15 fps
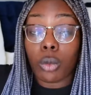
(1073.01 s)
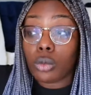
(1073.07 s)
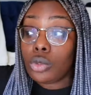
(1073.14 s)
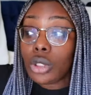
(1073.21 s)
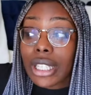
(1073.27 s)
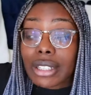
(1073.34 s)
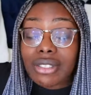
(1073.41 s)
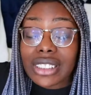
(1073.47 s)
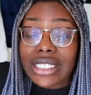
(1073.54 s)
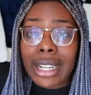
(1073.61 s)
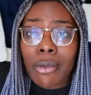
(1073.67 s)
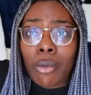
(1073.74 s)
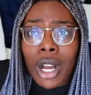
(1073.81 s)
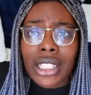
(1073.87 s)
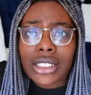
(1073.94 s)
you can even say,
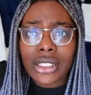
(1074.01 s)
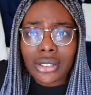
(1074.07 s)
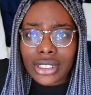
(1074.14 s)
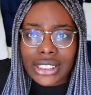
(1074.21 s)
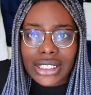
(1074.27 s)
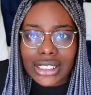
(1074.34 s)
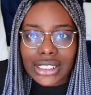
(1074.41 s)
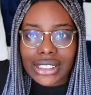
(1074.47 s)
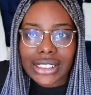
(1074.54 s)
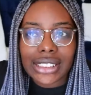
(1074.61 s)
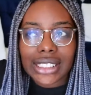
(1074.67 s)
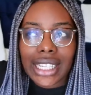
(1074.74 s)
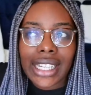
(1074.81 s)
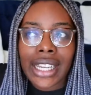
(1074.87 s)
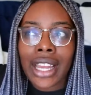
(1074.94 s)
wash those
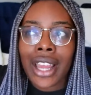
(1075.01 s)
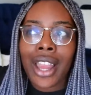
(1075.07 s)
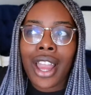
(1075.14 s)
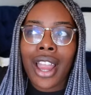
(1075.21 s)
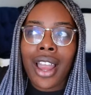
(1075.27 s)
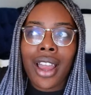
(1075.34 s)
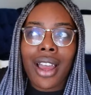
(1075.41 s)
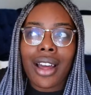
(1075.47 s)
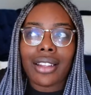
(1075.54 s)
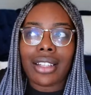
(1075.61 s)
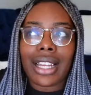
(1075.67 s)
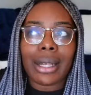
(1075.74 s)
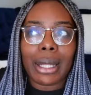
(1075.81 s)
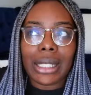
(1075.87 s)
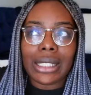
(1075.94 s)
dishes. Like,
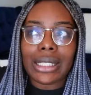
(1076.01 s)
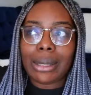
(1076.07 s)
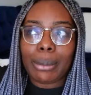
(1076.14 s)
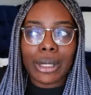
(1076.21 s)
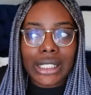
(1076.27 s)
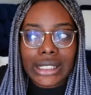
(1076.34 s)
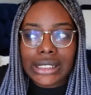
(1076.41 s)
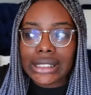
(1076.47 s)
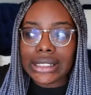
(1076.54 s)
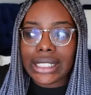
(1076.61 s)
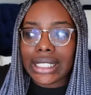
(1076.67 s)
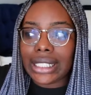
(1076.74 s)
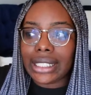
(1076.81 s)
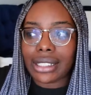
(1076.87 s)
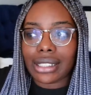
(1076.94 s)
like, please,
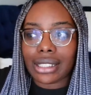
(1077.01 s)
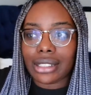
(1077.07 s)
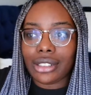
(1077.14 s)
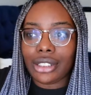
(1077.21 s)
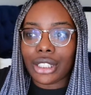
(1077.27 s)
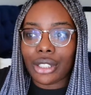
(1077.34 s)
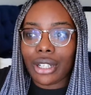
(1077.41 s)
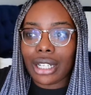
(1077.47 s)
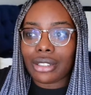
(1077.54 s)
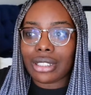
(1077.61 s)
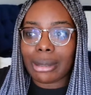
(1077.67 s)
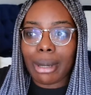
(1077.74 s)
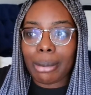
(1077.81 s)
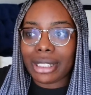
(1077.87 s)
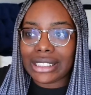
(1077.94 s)
like, you know, I don't
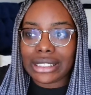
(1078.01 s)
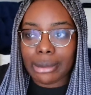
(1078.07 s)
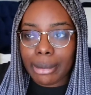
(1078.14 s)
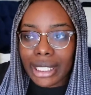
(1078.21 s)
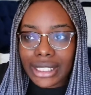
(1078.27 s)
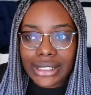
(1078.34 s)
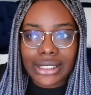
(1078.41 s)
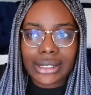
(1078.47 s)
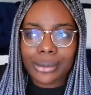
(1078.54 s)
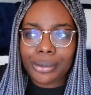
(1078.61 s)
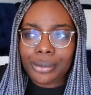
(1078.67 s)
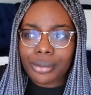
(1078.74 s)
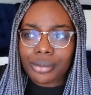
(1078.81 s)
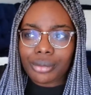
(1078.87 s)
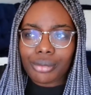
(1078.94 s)
like my place in the mess.
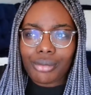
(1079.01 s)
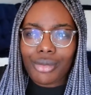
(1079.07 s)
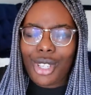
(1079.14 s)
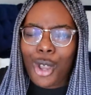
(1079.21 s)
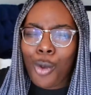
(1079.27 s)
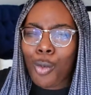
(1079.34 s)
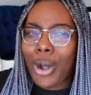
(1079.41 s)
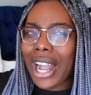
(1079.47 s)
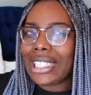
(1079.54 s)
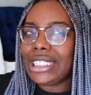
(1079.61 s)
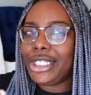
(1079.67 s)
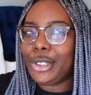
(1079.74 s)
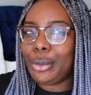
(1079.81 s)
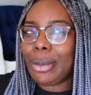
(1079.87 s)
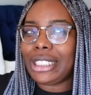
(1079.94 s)
Why did you